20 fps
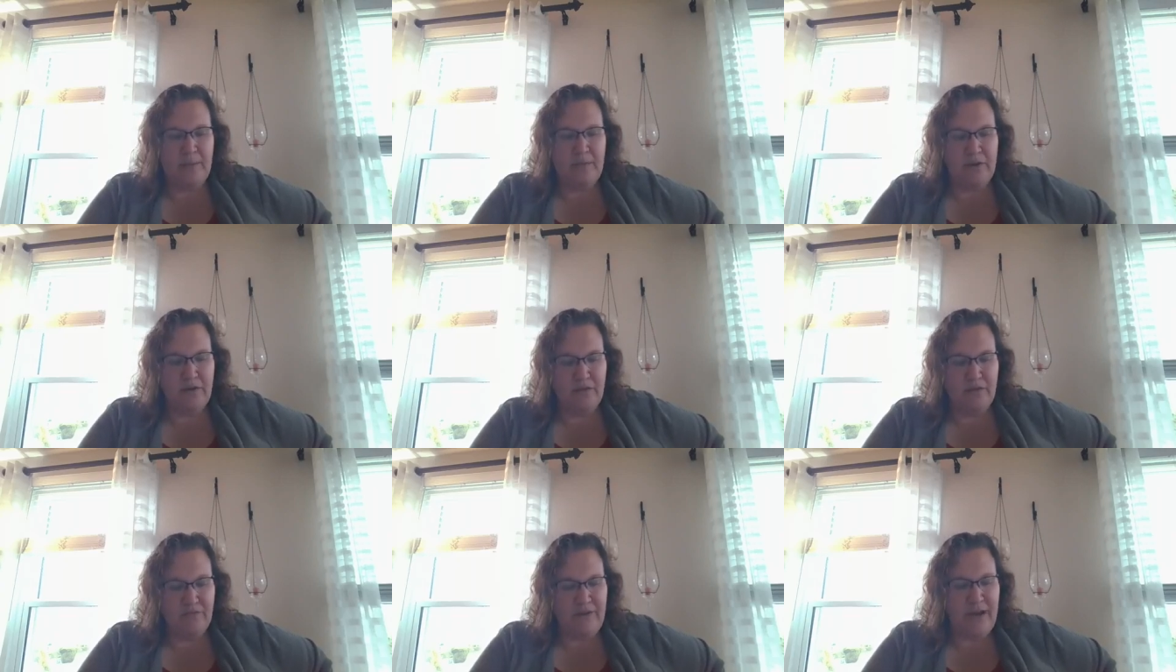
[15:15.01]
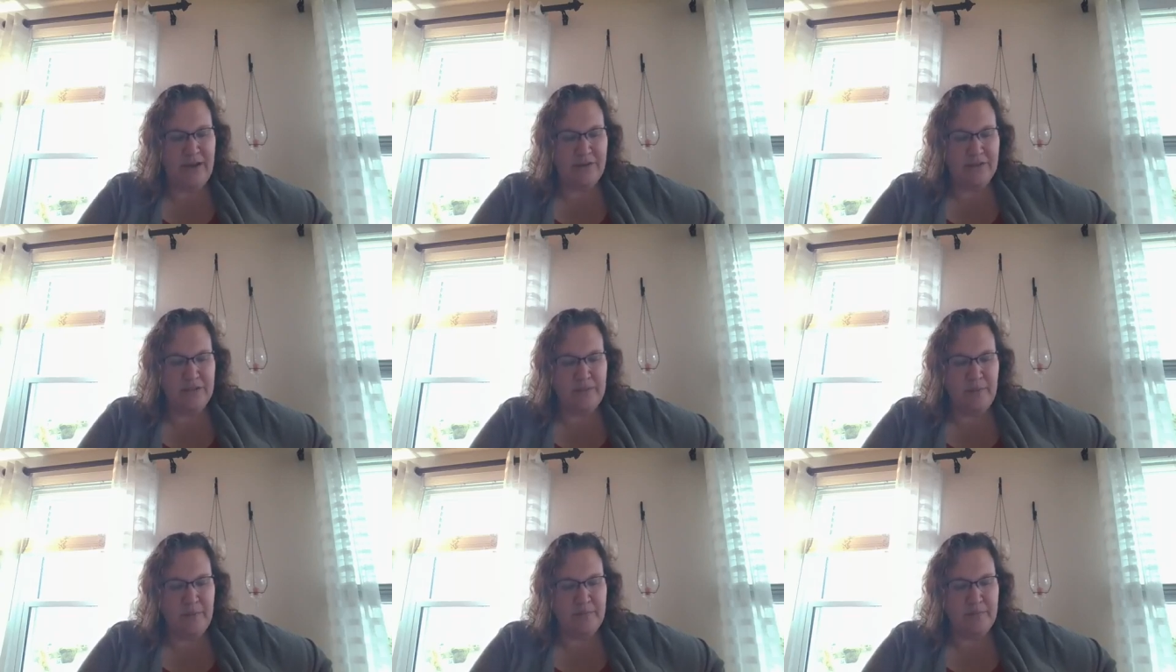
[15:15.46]
I mean, your
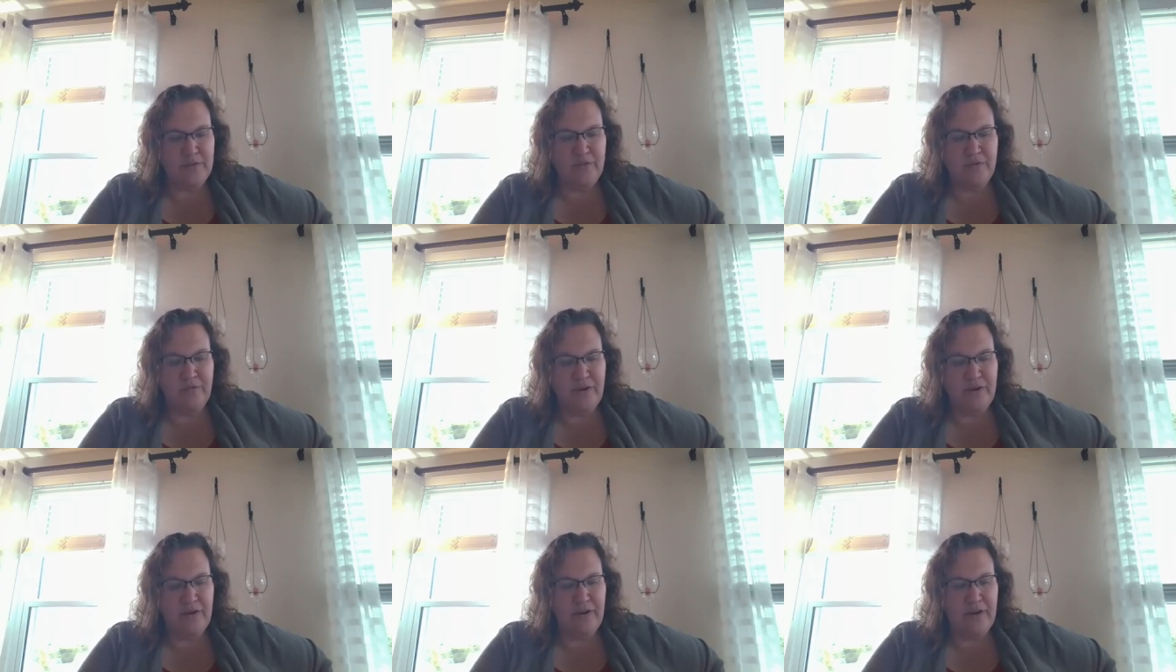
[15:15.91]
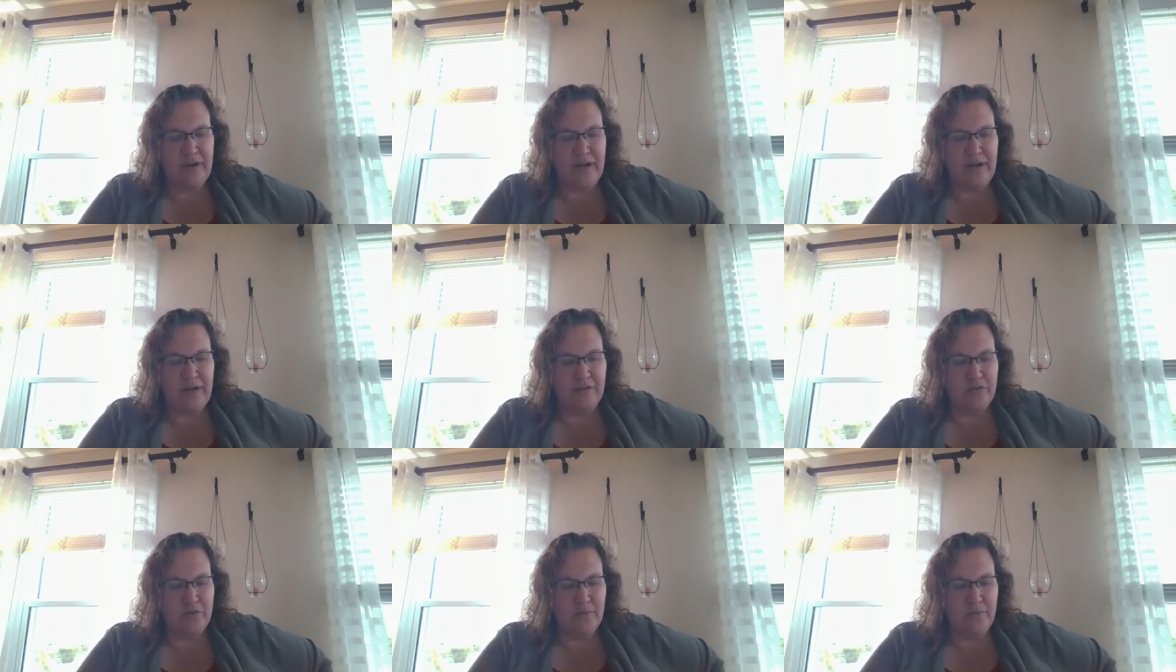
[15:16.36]
faculty members are very
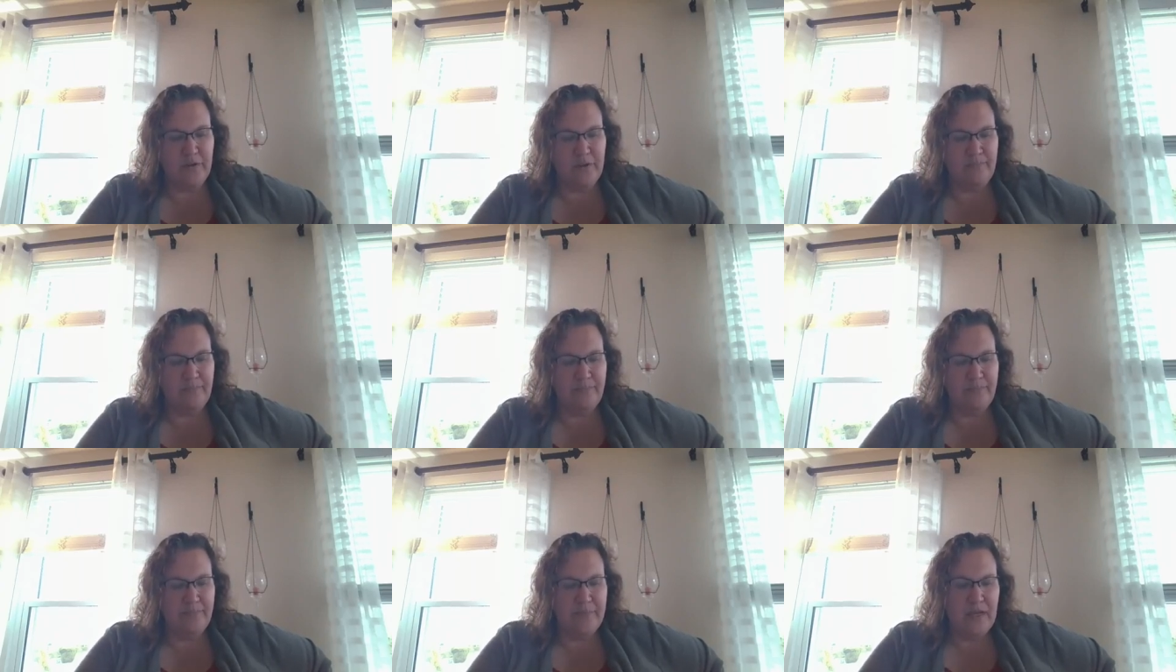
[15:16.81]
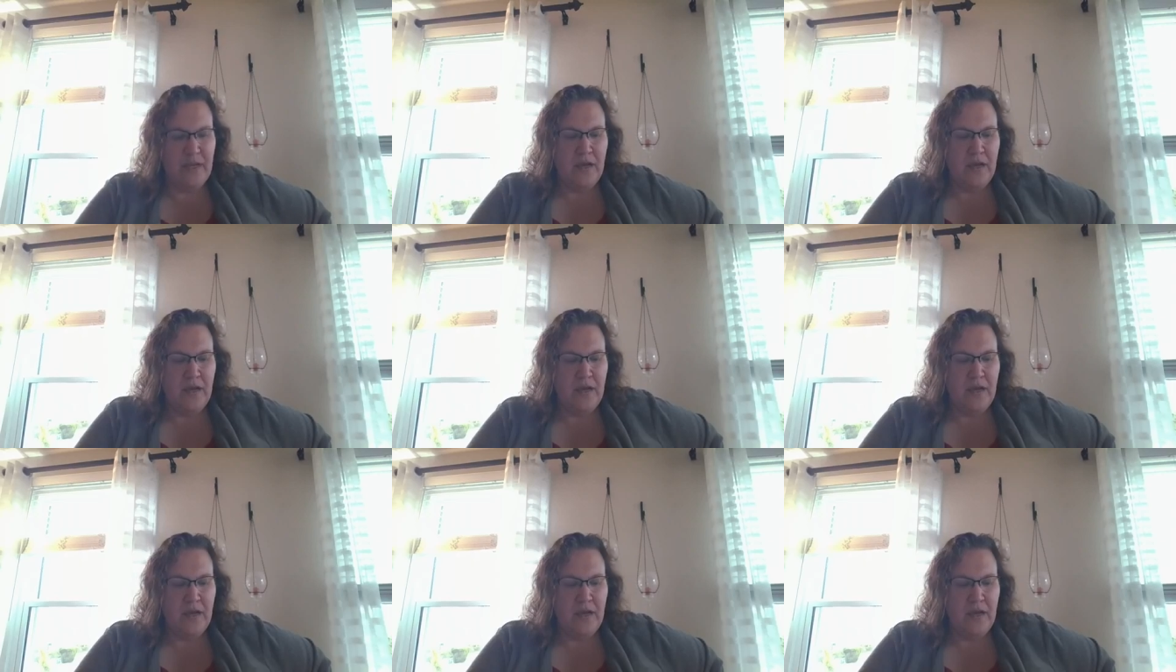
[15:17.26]
knowledgeable.